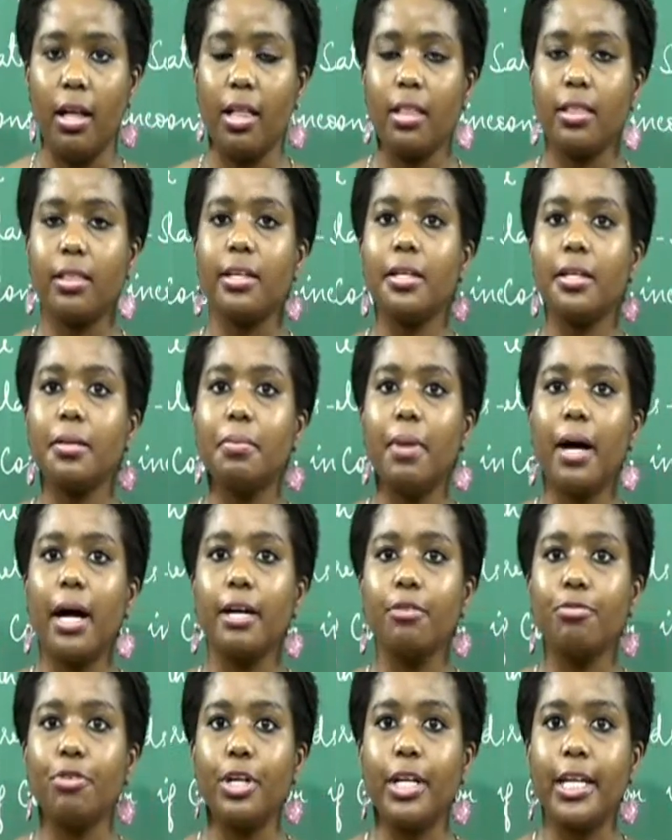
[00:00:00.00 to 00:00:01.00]
The
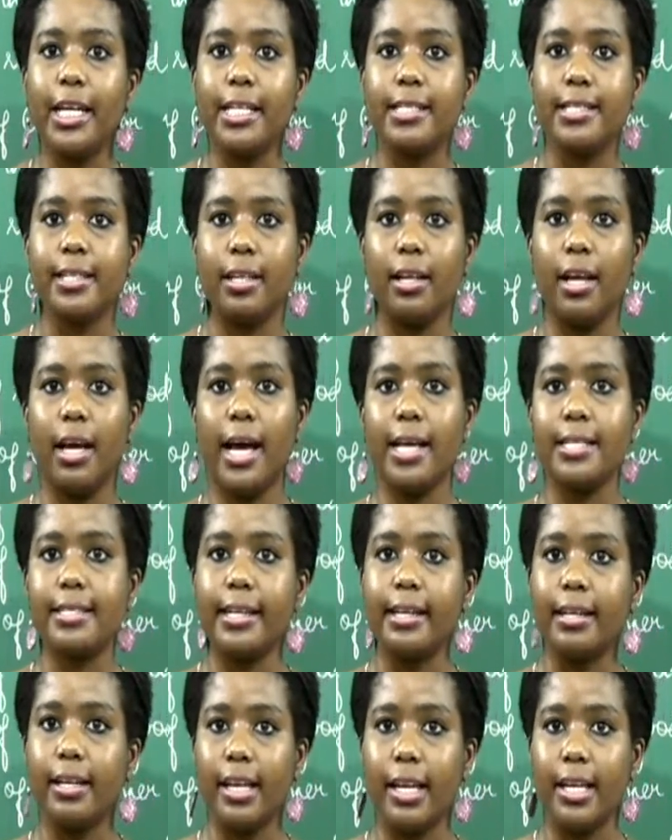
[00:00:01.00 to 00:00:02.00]
demand for diesel has
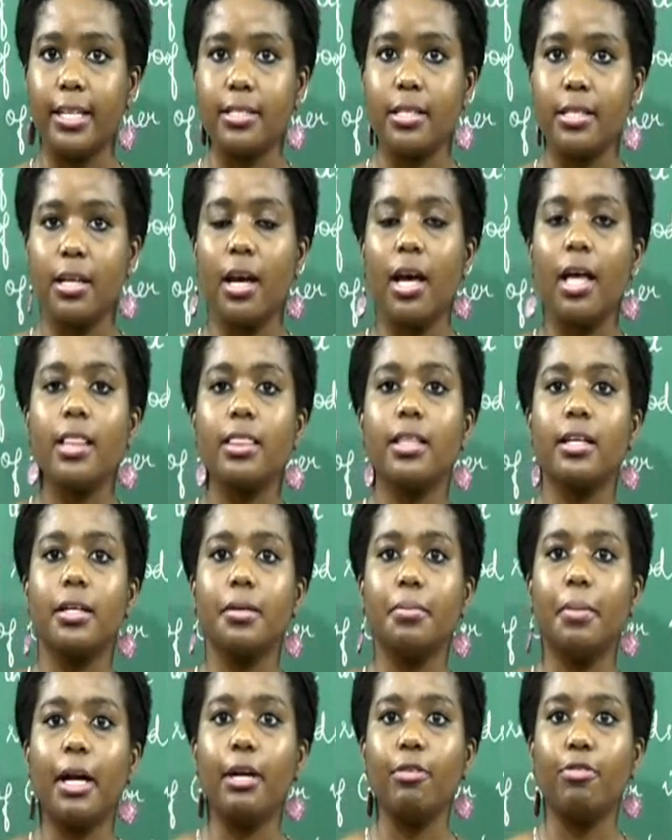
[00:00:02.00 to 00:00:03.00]
increased. The
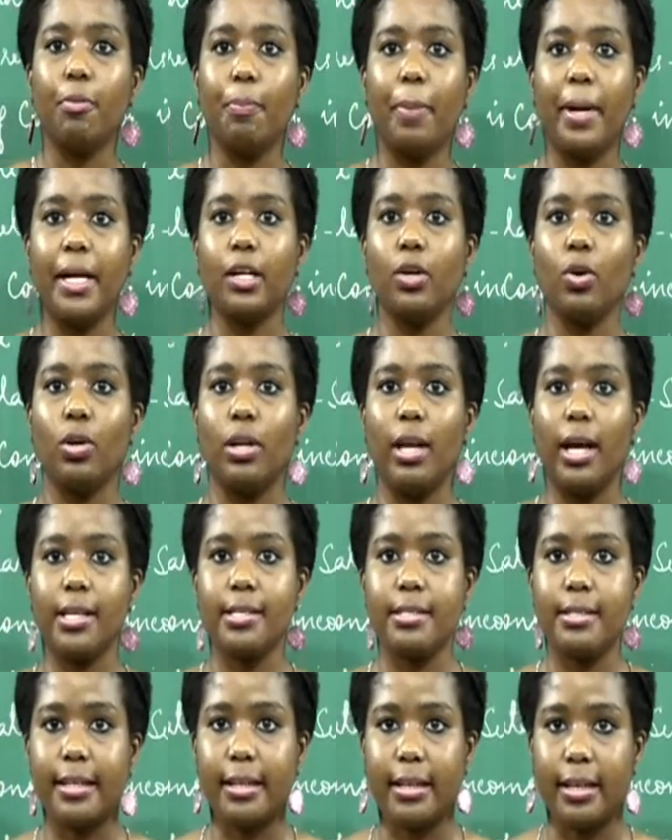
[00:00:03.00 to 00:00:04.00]
demand for petrol
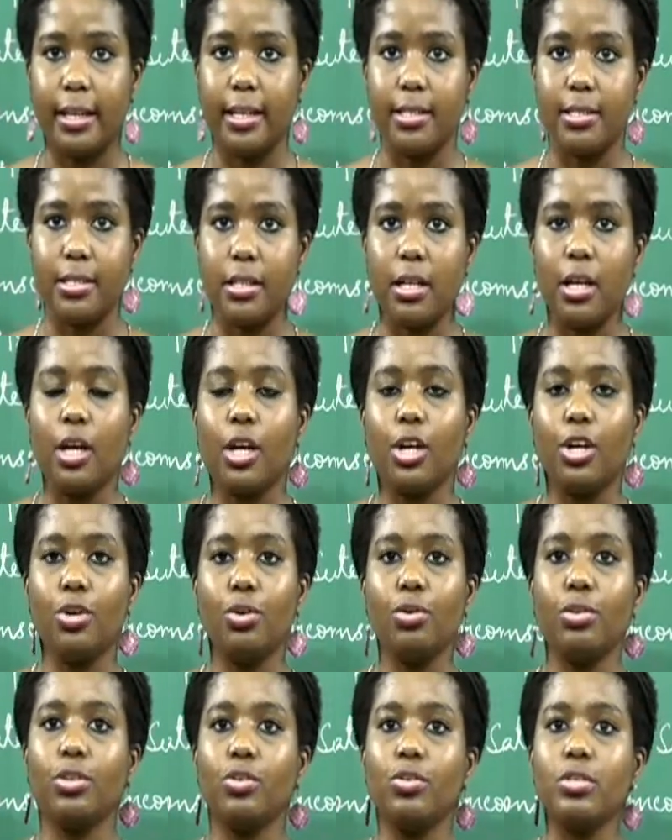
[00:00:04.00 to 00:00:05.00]
has decreased. You
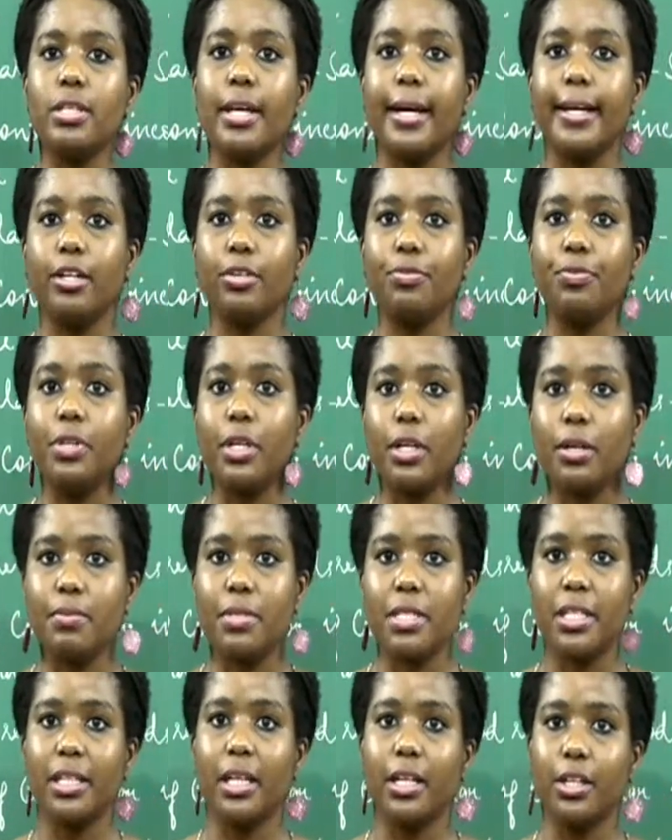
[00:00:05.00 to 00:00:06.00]
know, those kind of
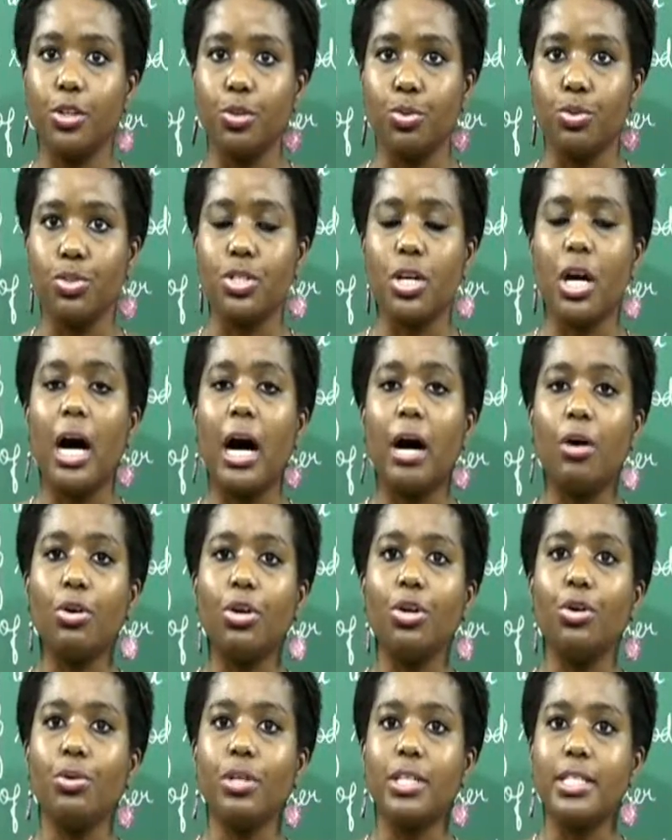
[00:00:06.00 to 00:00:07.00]
terms that are used. How
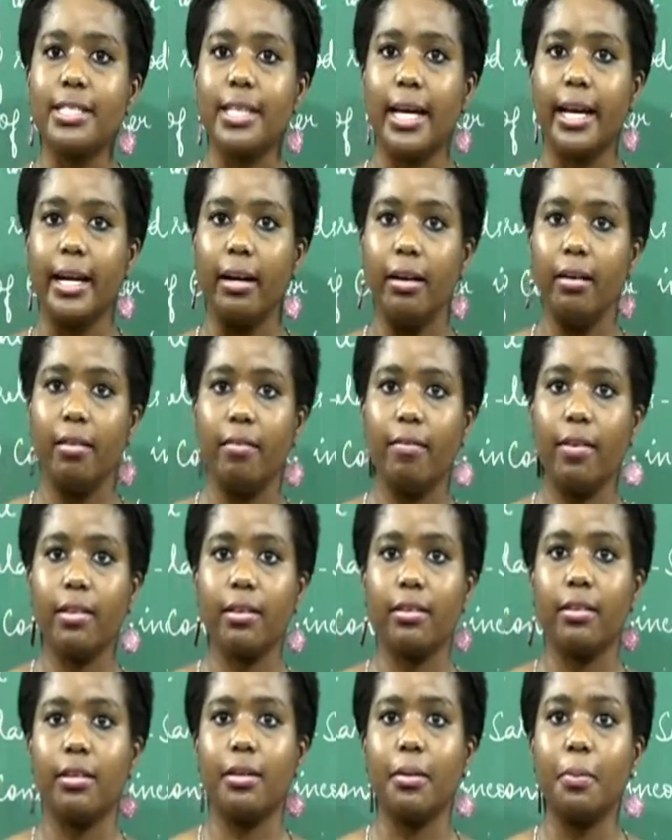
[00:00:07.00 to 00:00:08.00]
do you decide
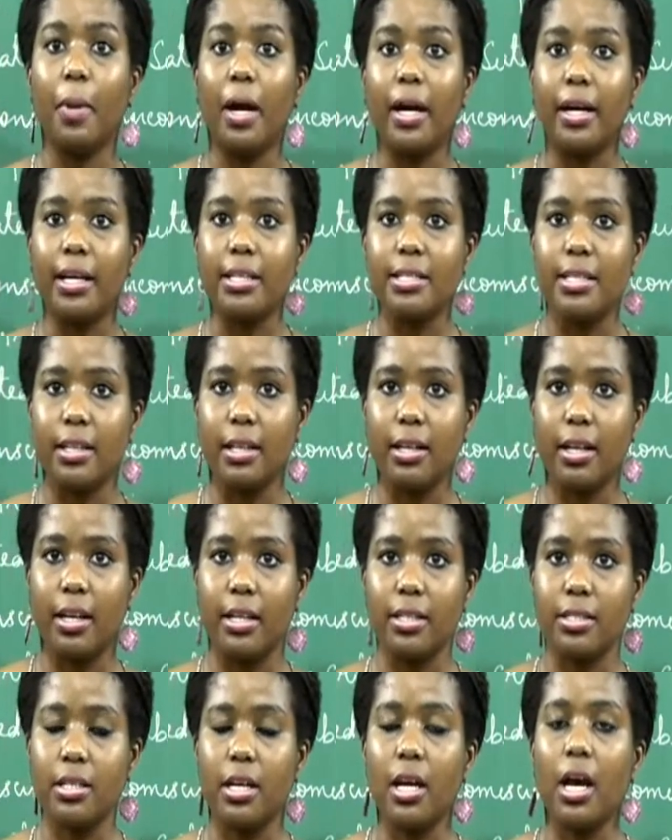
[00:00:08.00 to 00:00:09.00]
whether the demand has
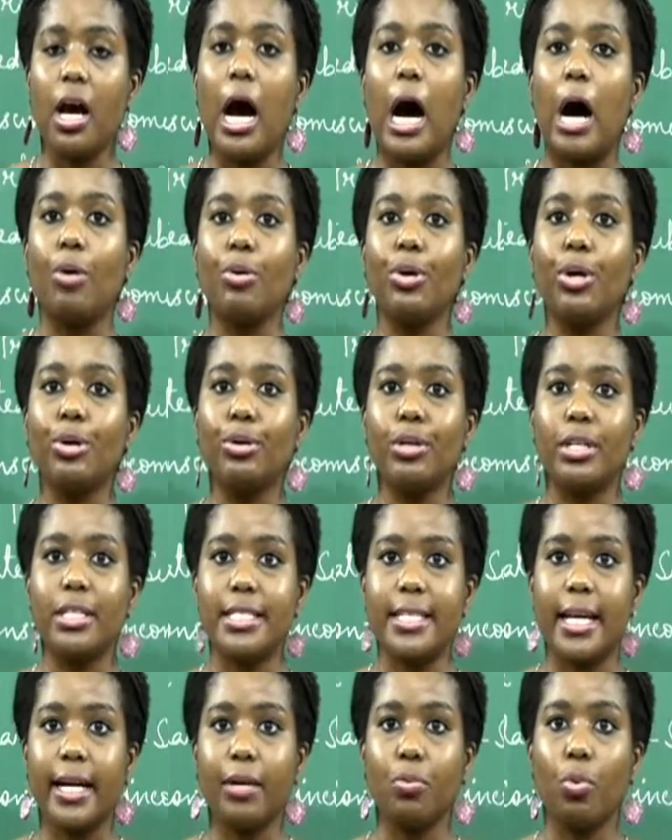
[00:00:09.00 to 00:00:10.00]
increased? How do you
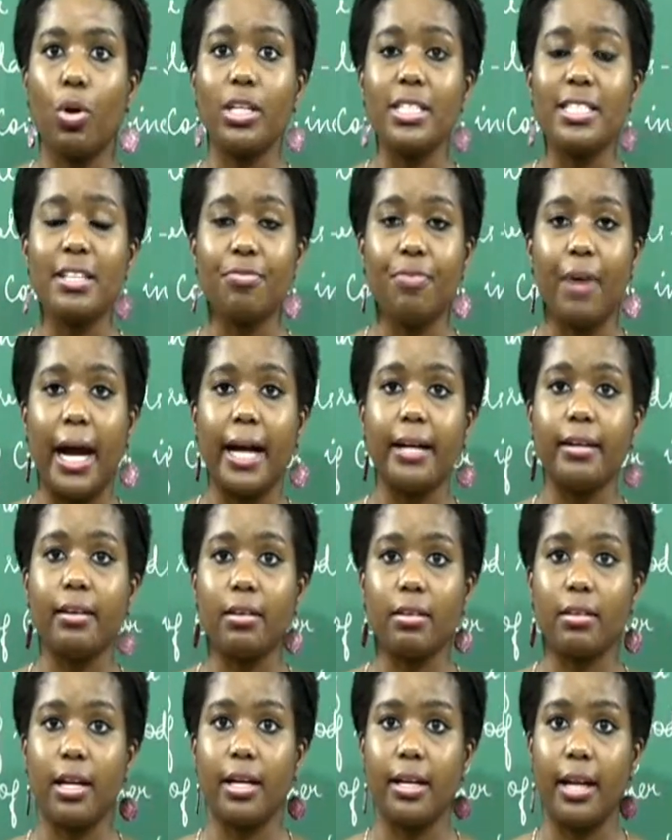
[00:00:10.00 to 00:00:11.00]
decide what is the
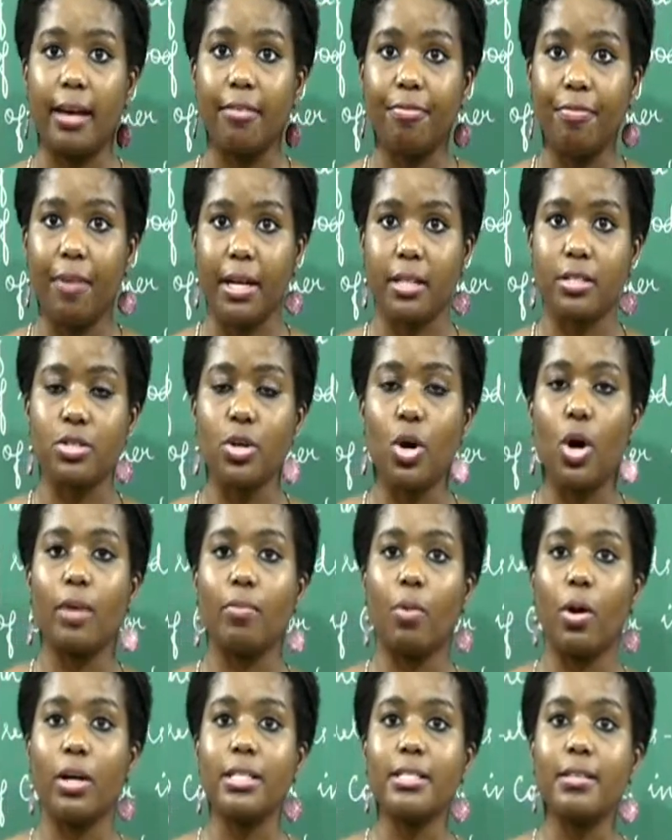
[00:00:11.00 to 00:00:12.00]
factor that affects,
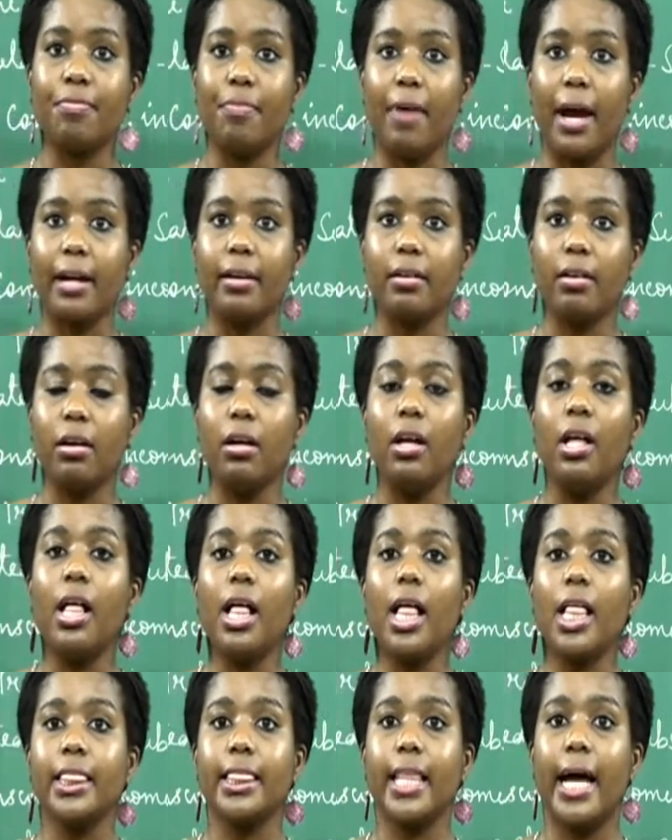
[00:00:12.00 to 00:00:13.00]
or what is the factor
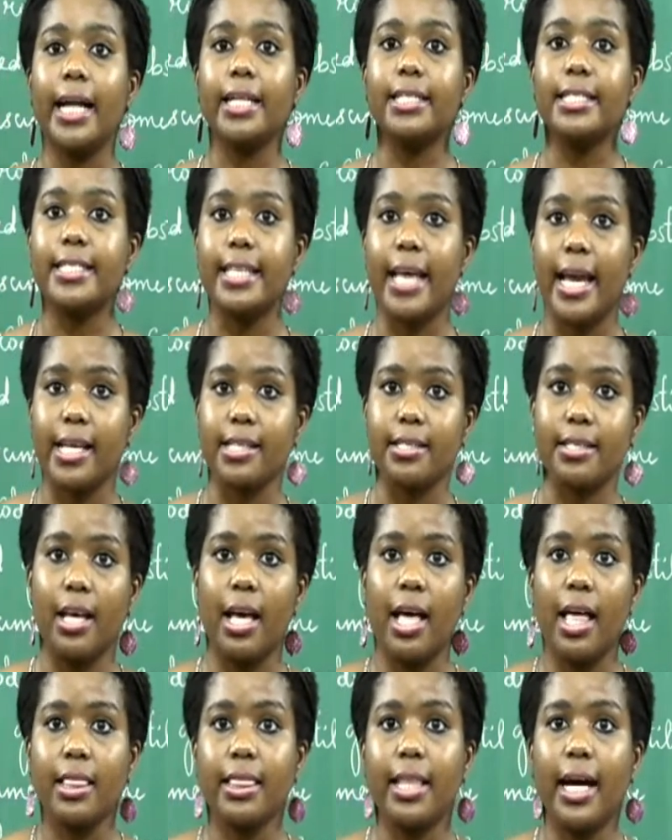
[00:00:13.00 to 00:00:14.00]
that says
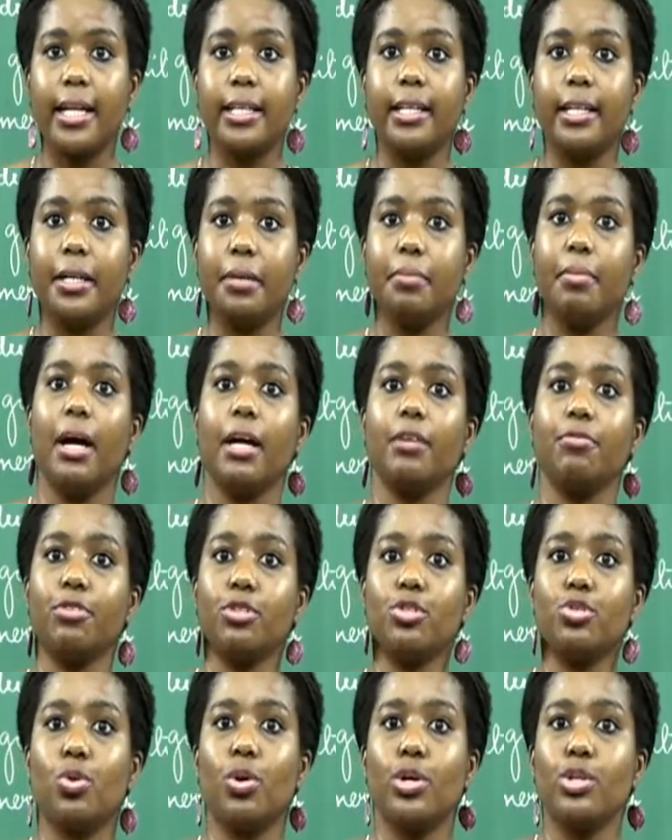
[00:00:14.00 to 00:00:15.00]
that the demand
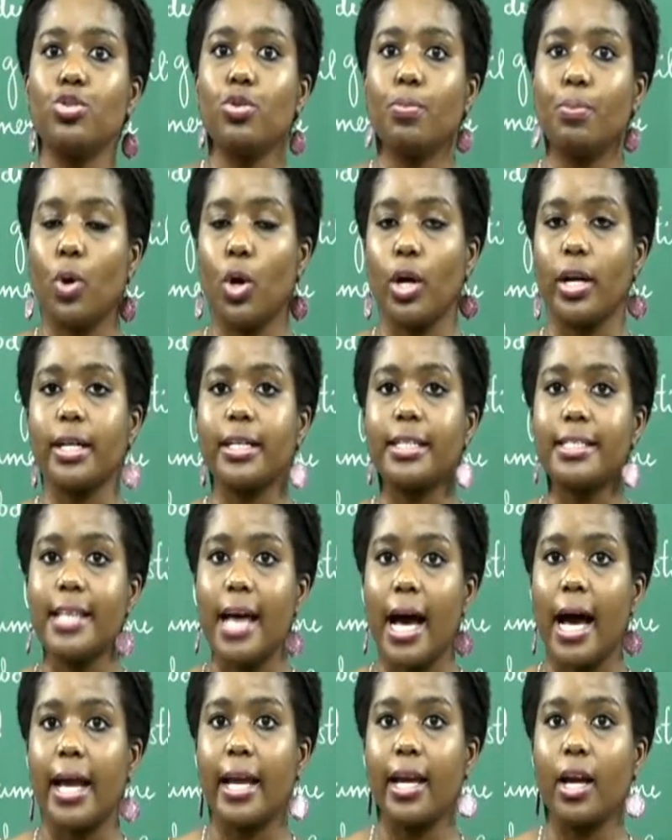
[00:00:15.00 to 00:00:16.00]
for so and so product is
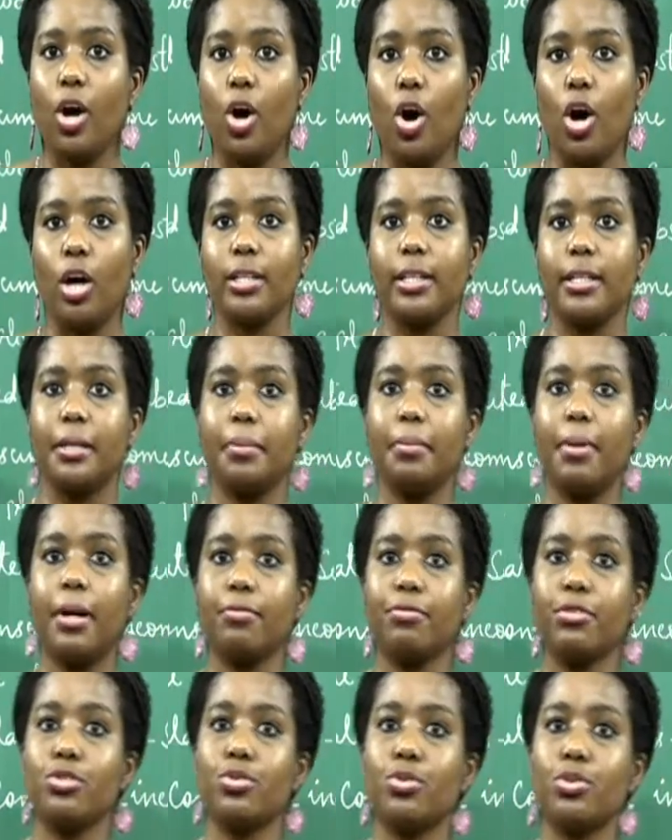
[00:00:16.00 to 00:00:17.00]
high or the
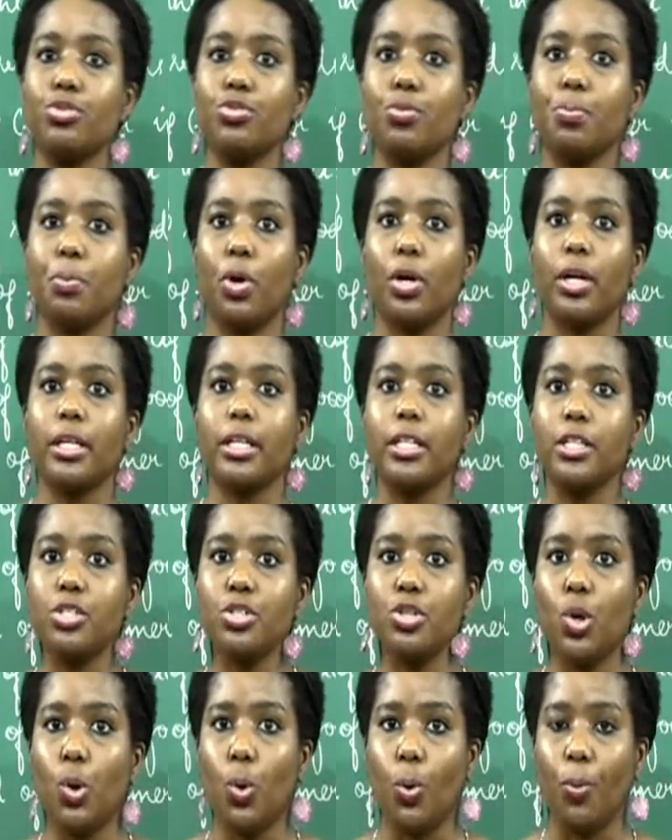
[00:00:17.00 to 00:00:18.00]
demand for so and so product
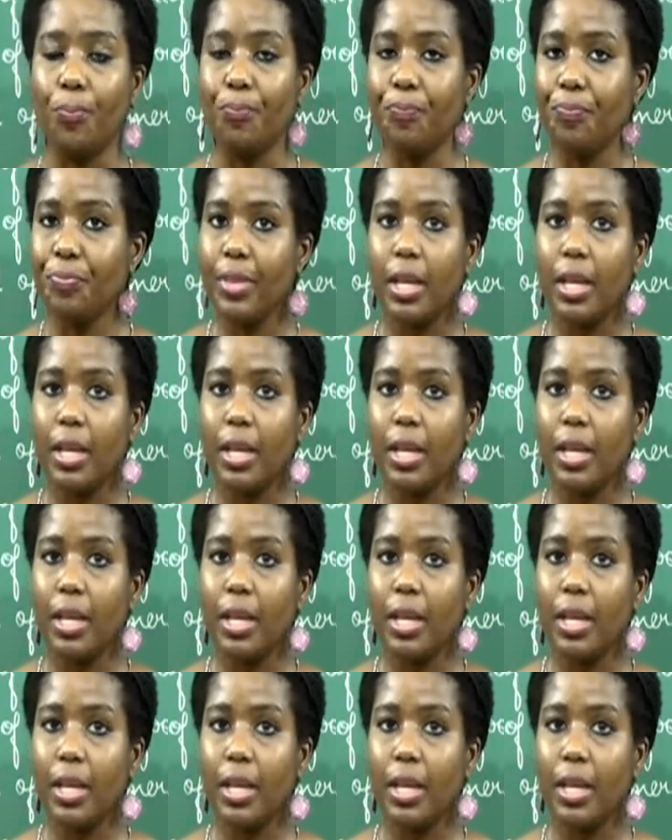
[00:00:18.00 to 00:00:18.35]
is low?